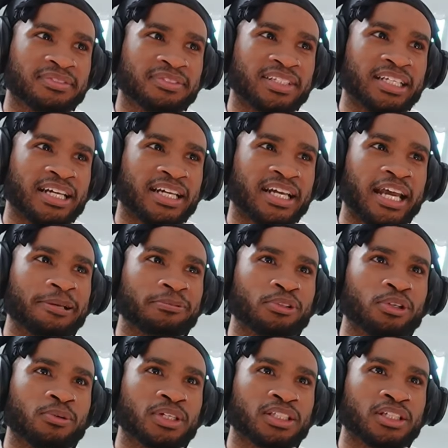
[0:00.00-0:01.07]
Nigga came
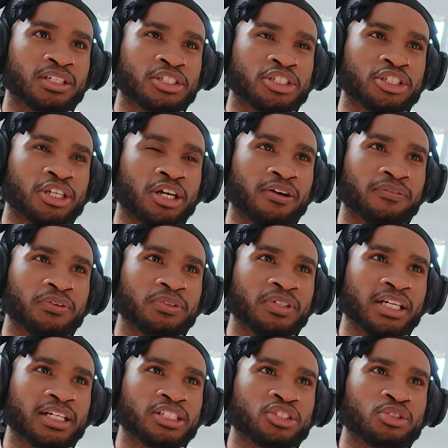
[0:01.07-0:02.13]
through with a shovel.
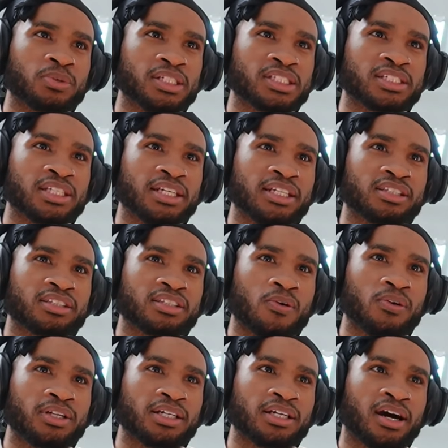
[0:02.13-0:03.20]
Nigga twisting it,
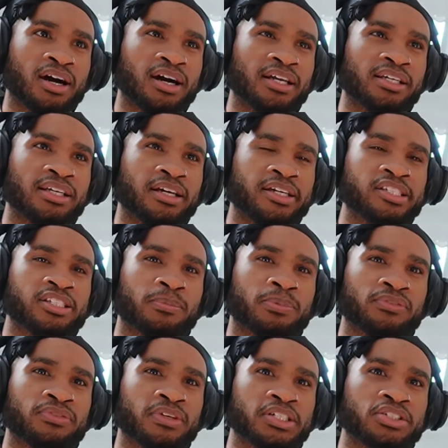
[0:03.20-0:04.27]
throwing it. Ah, oh, yeah, he's a
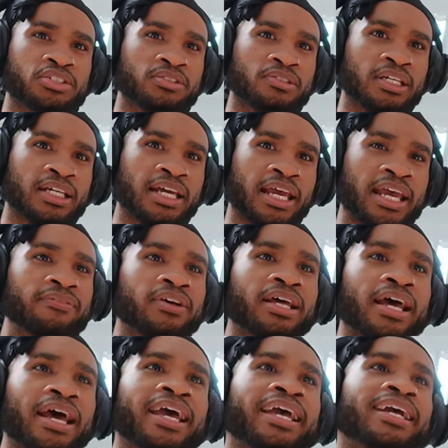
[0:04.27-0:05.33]
professional. Nigga,
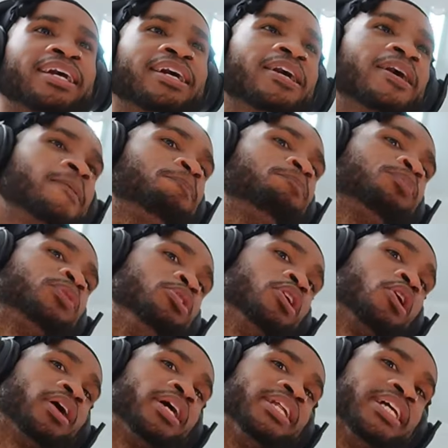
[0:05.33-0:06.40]
hey, you
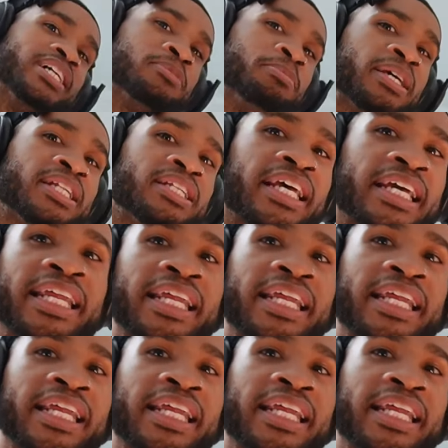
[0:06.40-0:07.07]
know that nigga's been digging.